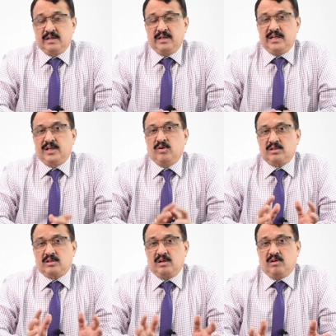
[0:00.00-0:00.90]
It
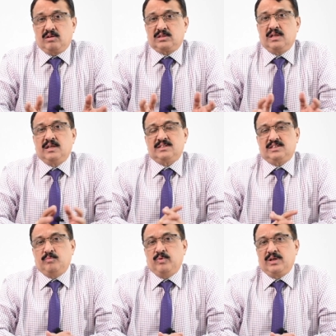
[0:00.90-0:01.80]
got lost
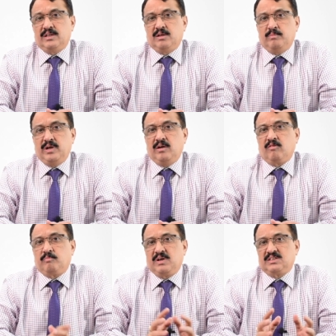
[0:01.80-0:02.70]
somewhere in the middle
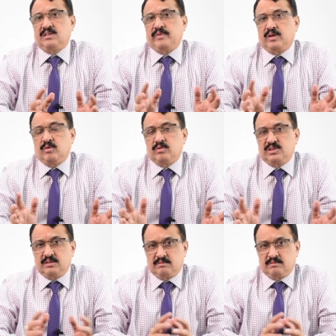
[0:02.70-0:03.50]
of Pacific Ocean.